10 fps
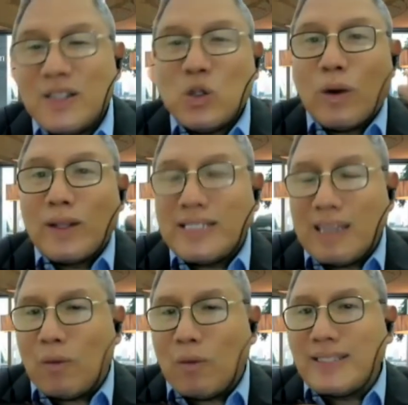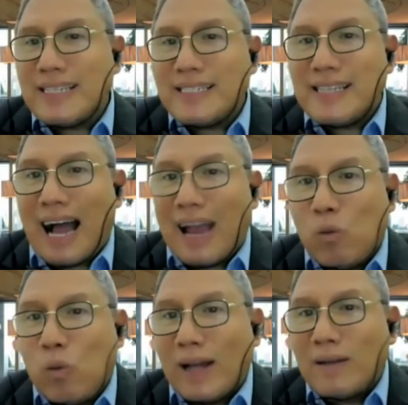So when someone says, I
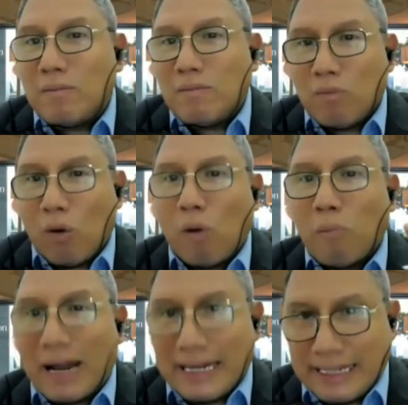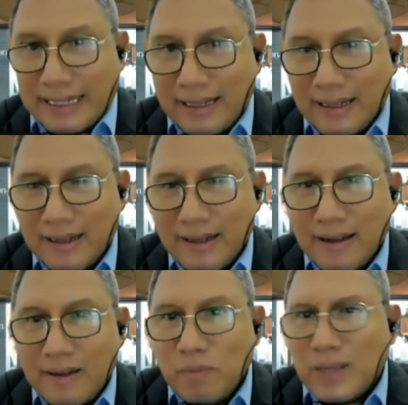want more money,
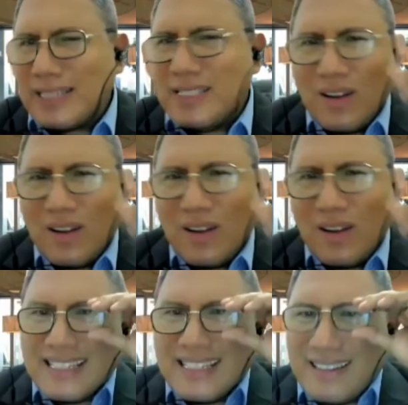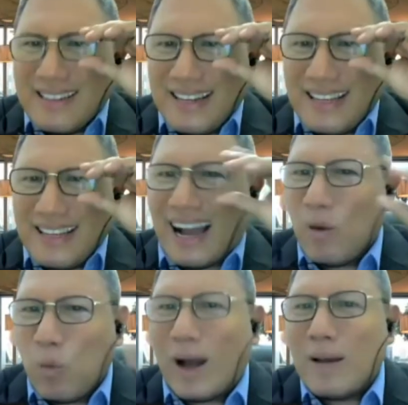it's not necessarily, I
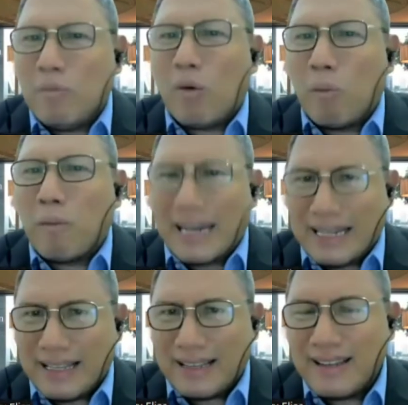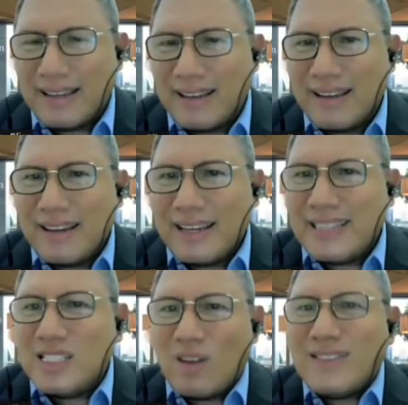want more money.
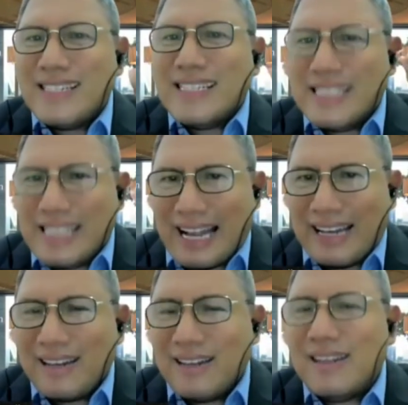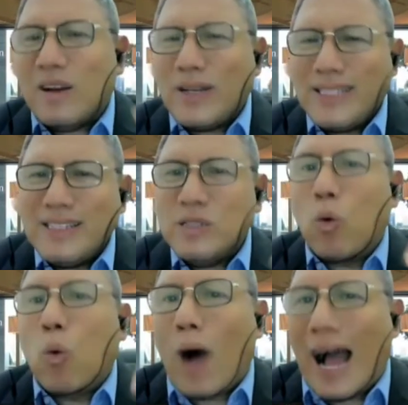It's not just that. The question is
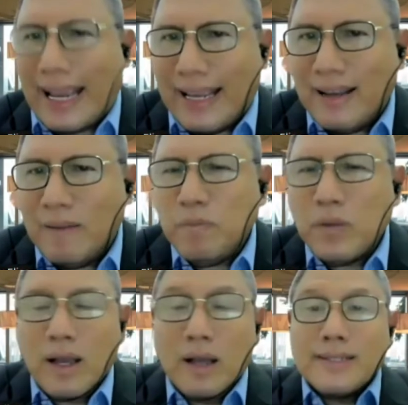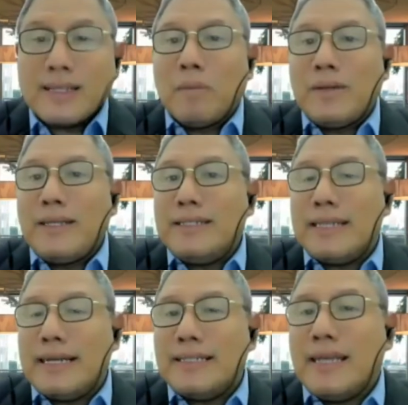why. Somebody
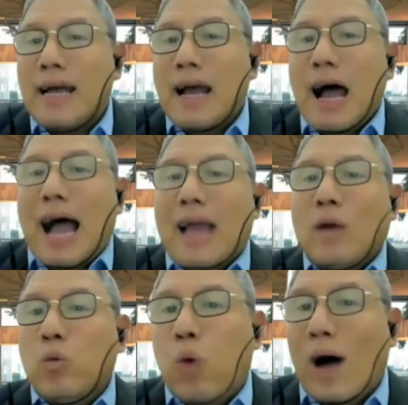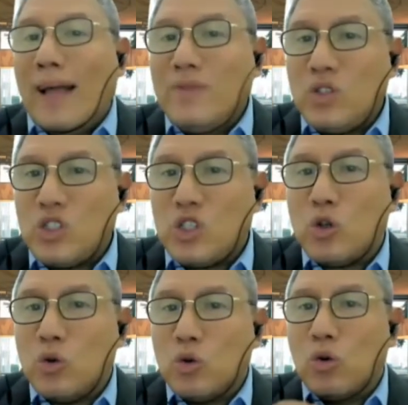says, I want
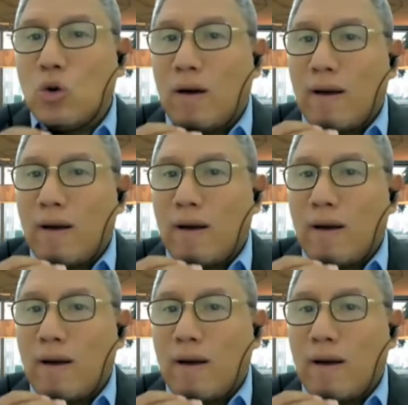to